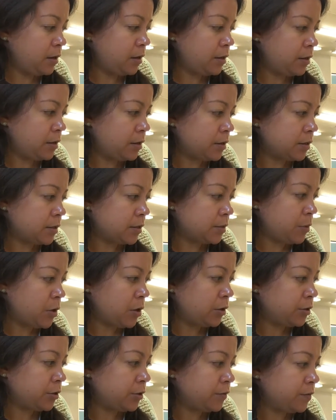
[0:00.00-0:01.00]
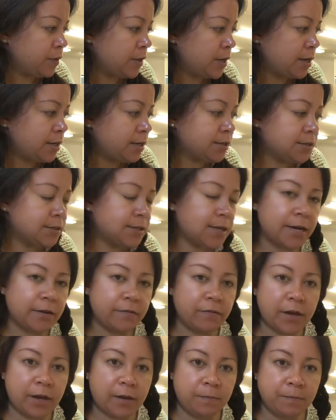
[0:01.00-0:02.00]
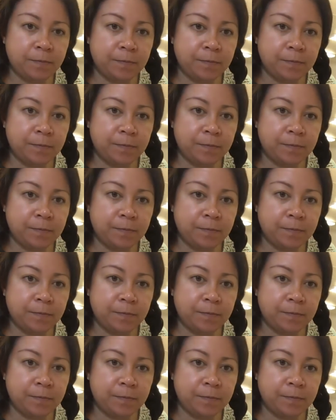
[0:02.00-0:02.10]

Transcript: and then a small curved line inside of that.